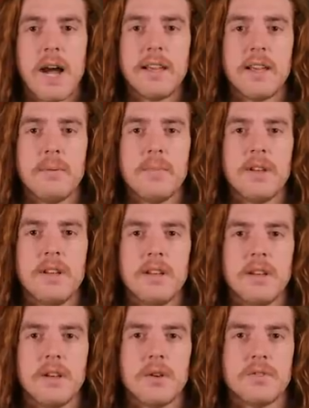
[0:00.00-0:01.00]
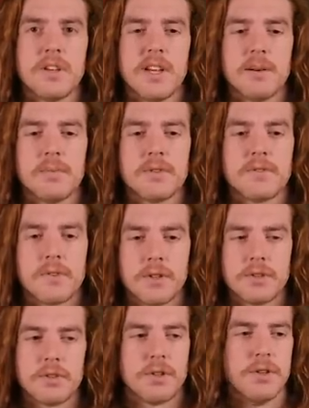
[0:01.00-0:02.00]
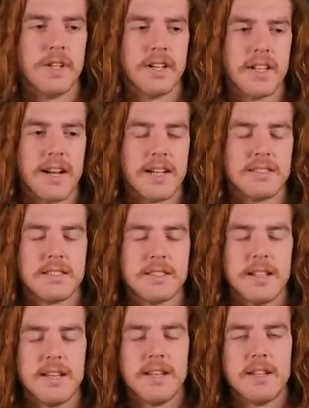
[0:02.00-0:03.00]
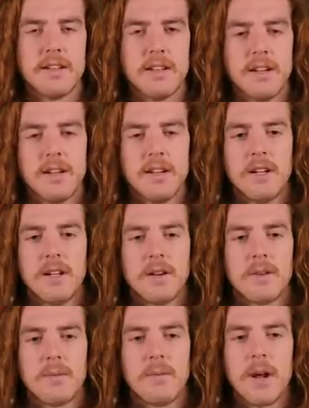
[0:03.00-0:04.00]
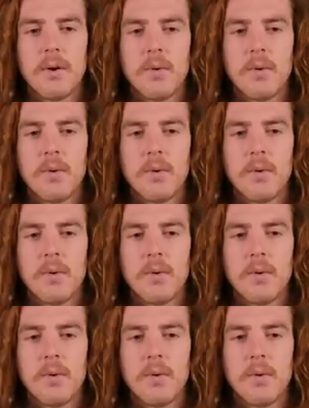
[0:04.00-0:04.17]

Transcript: I came in in Coach Campbell's first recruiting class, and right